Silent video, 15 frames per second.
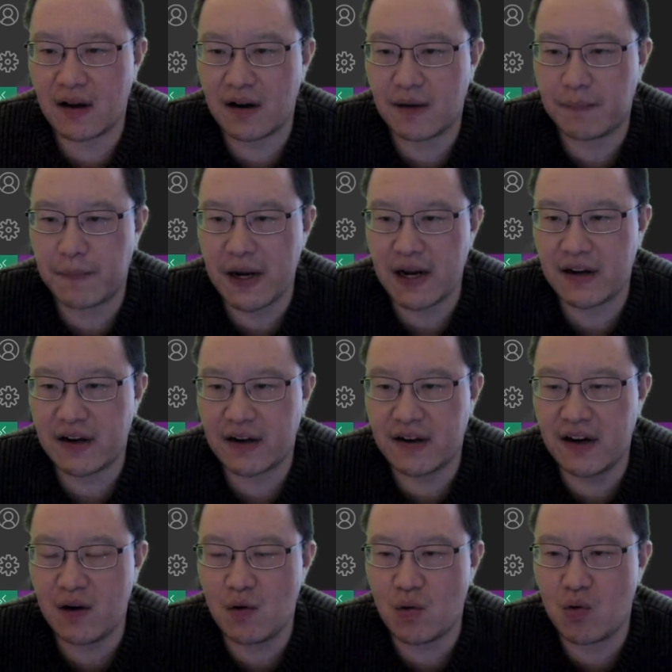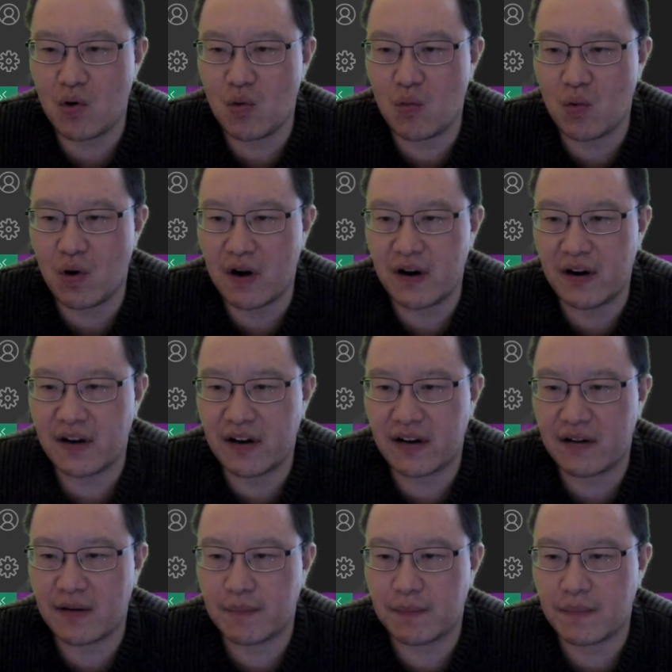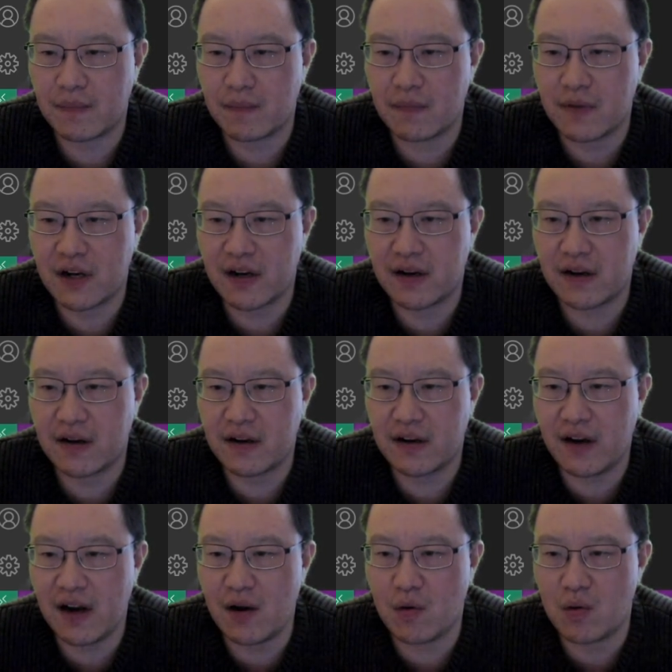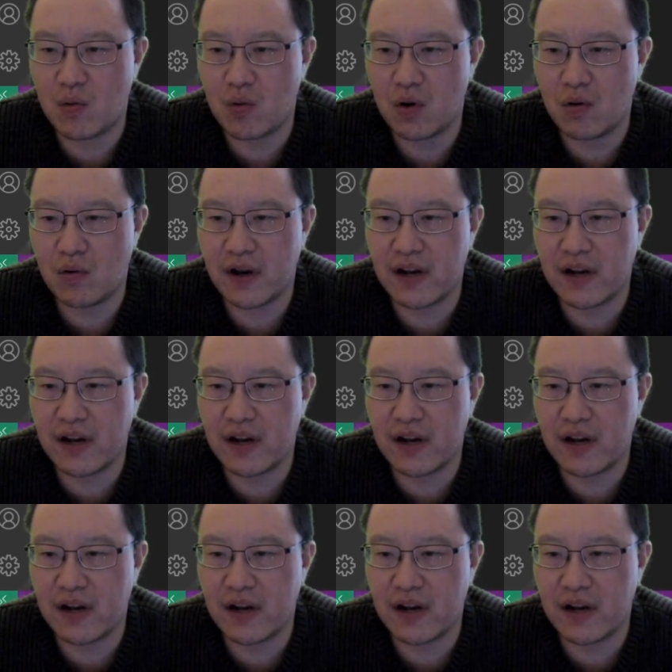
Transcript: space single quote one single quote